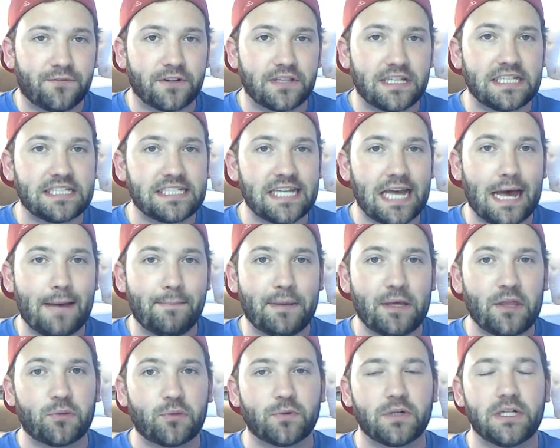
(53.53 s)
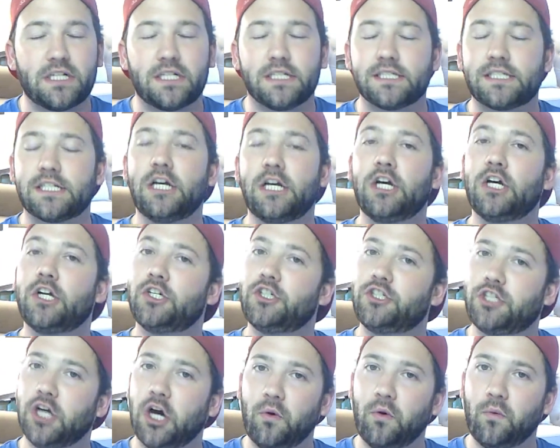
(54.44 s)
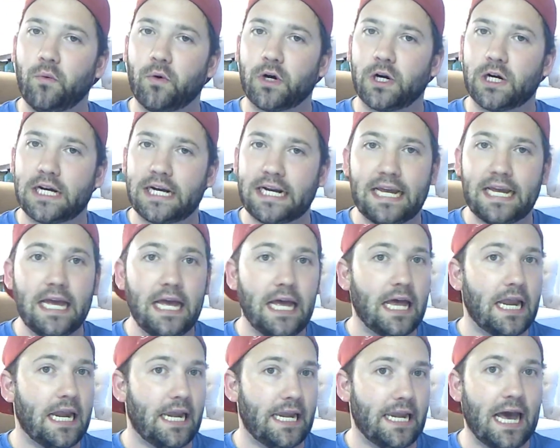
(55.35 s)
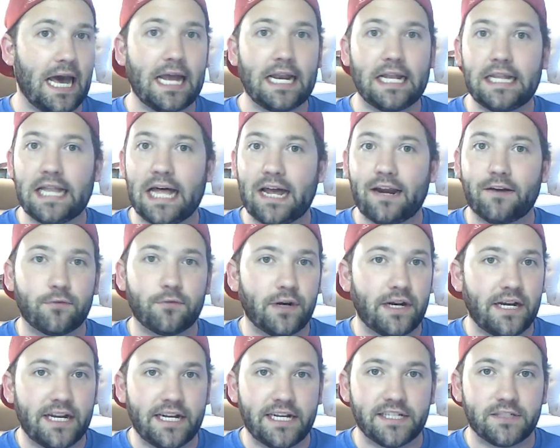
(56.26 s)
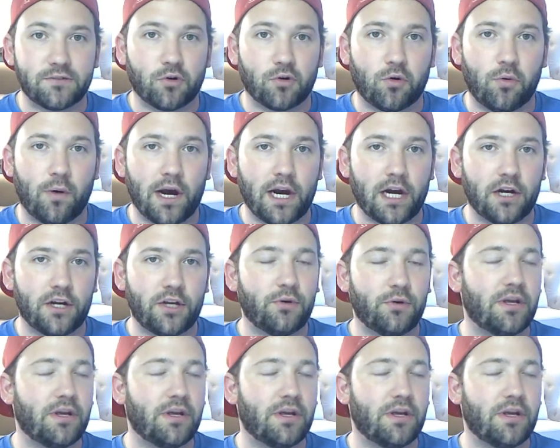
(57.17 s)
for the zombie thrills, don't worry, not a lot of reading is required.